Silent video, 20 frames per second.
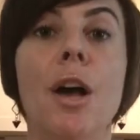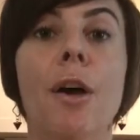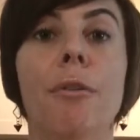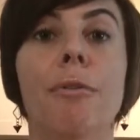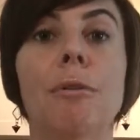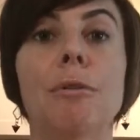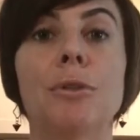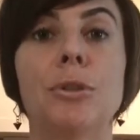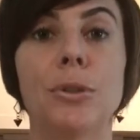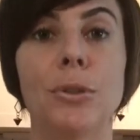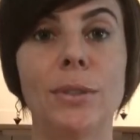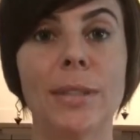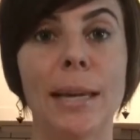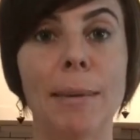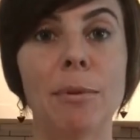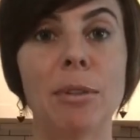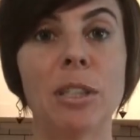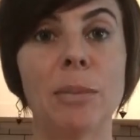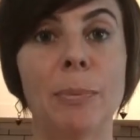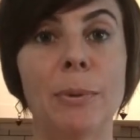throw 2
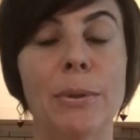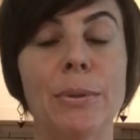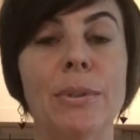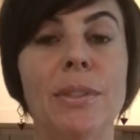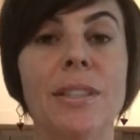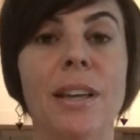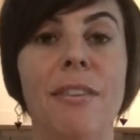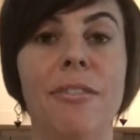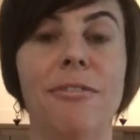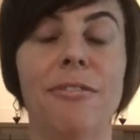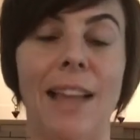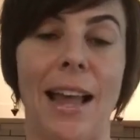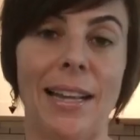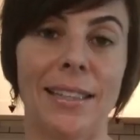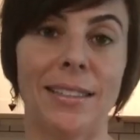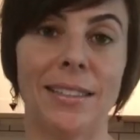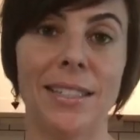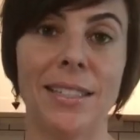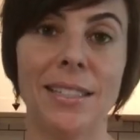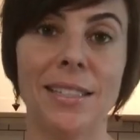tablespoons of
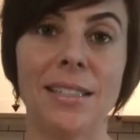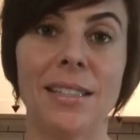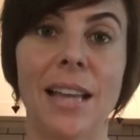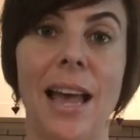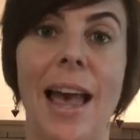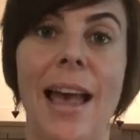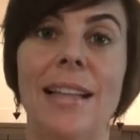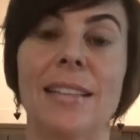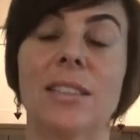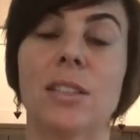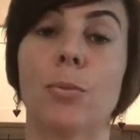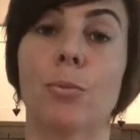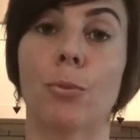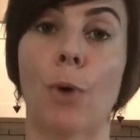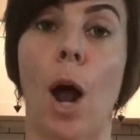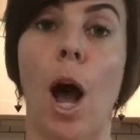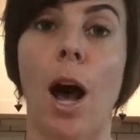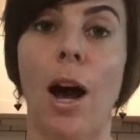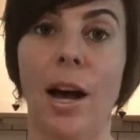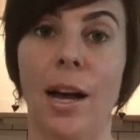flax seeds and some
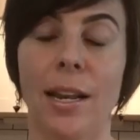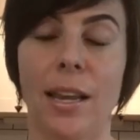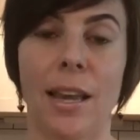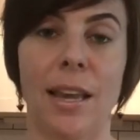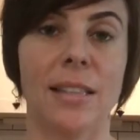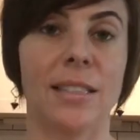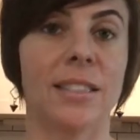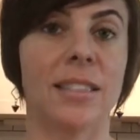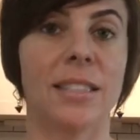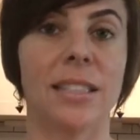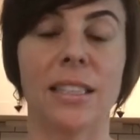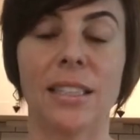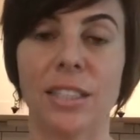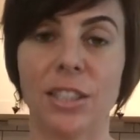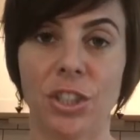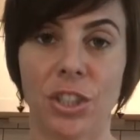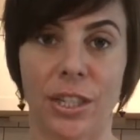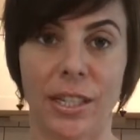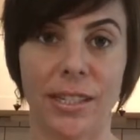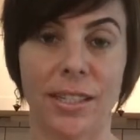raw honey. It's
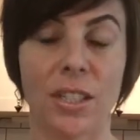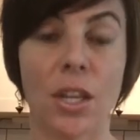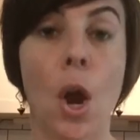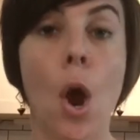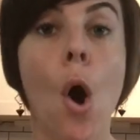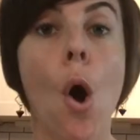delicious.